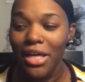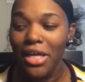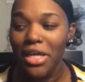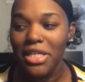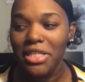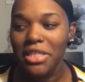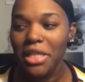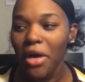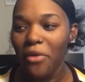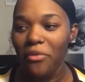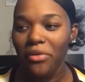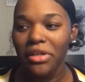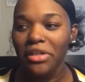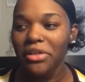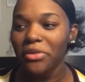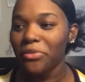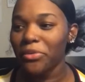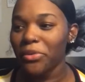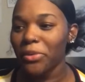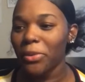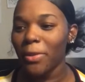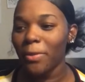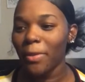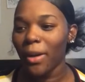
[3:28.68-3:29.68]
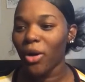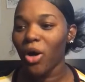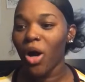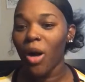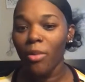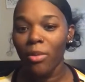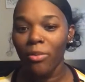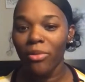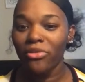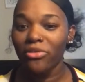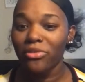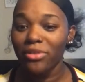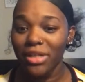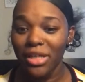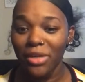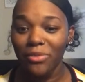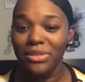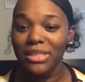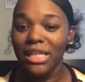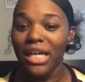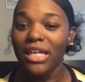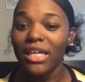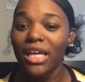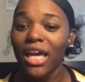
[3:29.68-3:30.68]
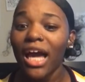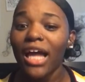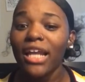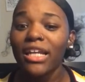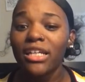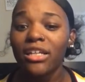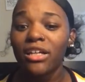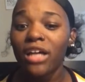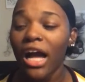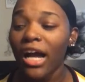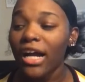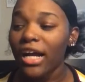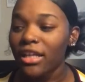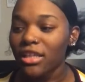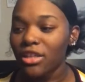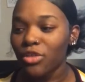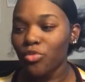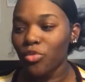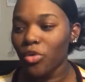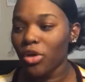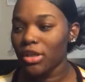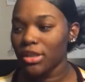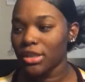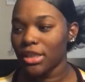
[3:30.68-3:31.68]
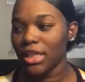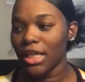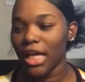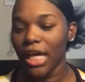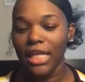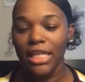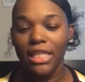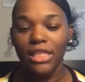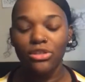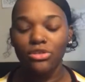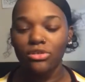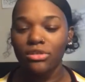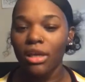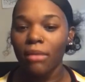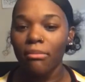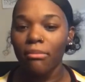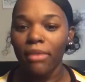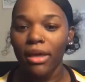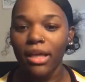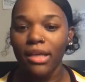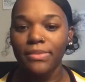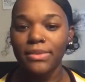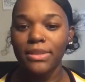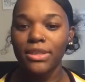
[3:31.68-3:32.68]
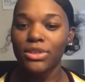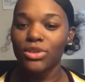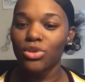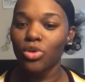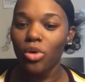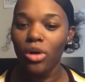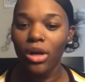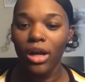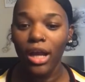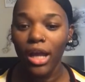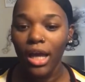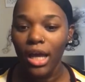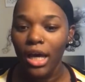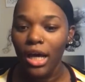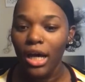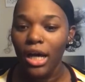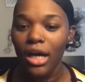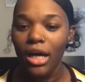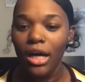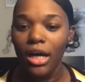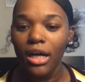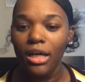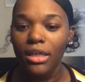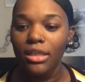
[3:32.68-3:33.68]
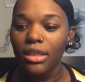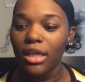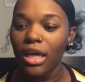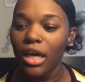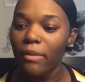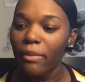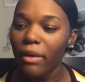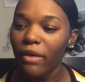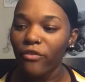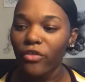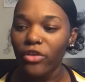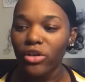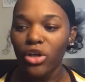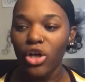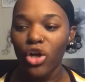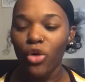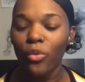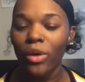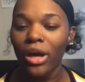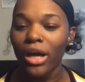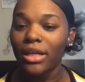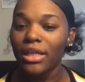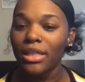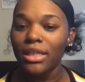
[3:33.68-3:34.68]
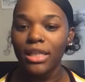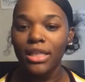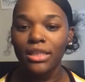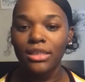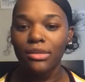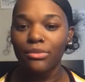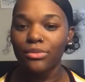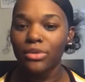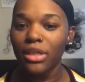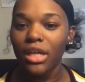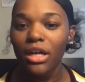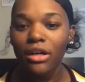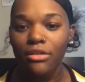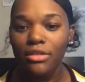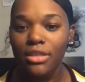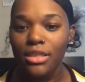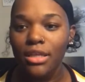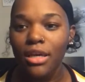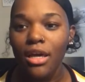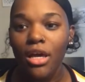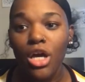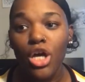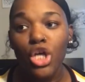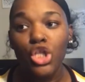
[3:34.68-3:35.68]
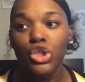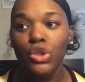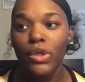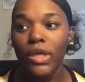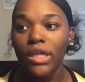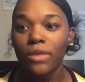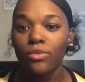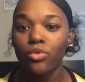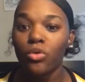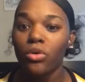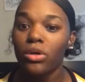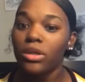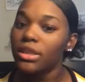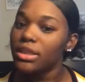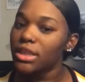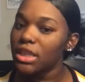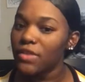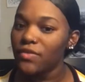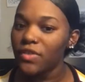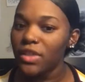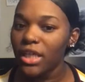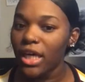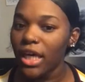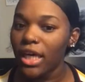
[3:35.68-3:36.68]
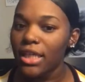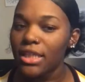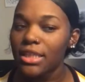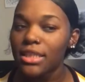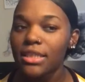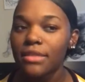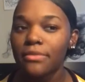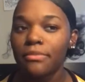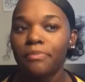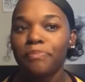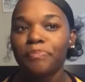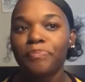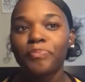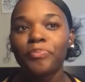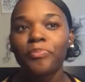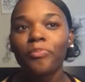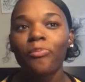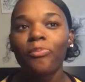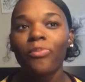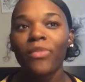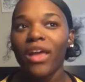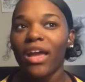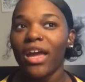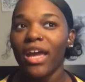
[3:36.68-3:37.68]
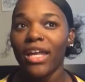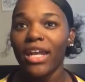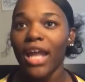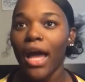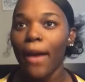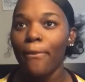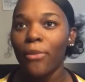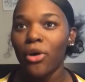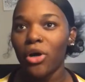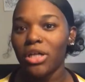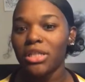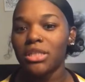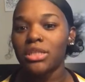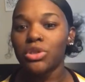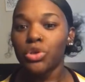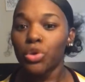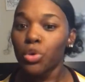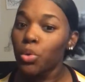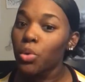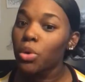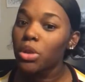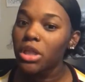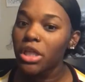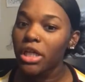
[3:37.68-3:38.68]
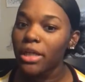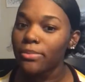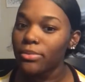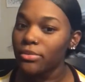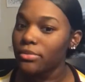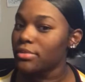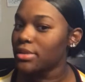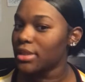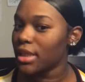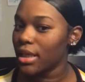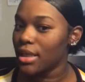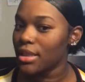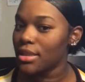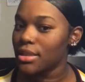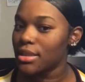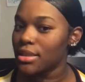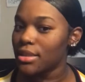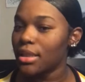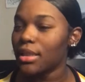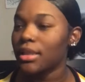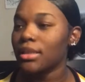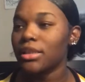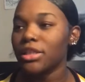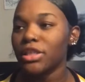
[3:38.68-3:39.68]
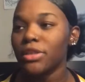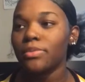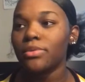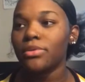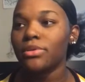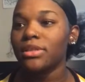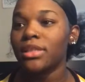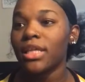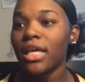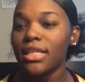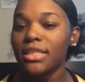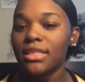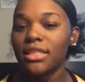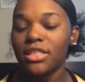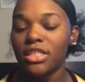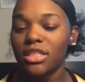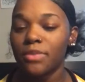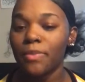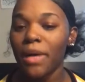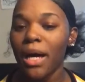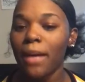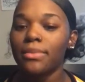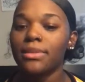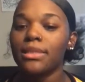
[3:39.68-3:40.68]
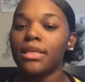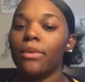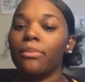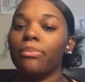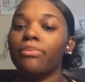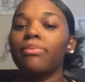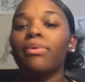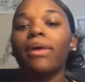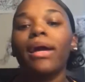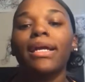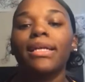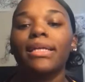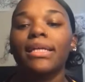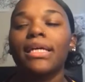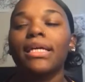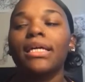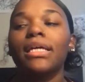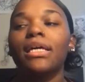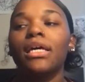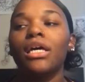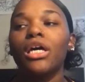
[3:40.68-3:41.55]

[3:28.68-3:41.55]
So I went in the room. I called my brother again. Was like, yeah, I got the wrong thing. I need you to take me back up to the store. Yeah, my friend on her way. I need to get something else. So I ended up going to CVS, and I bought 2 Clear Blue tests. The Clear Blue test, it just pops up pregnant.